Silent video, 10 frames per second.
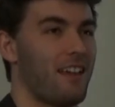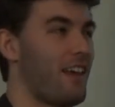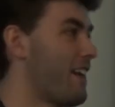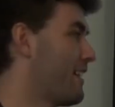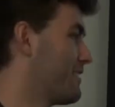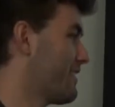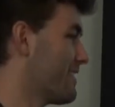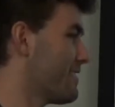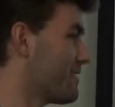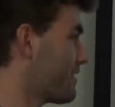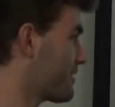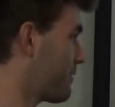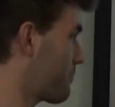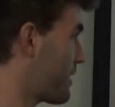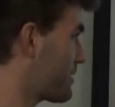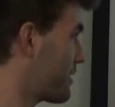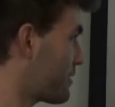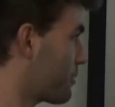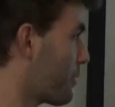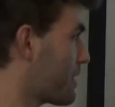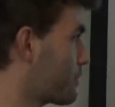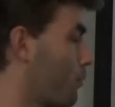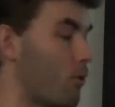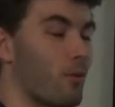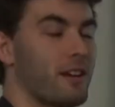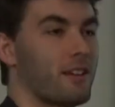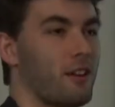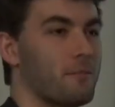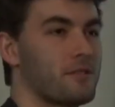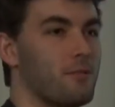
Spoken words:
and this has just been such a great tool when it comes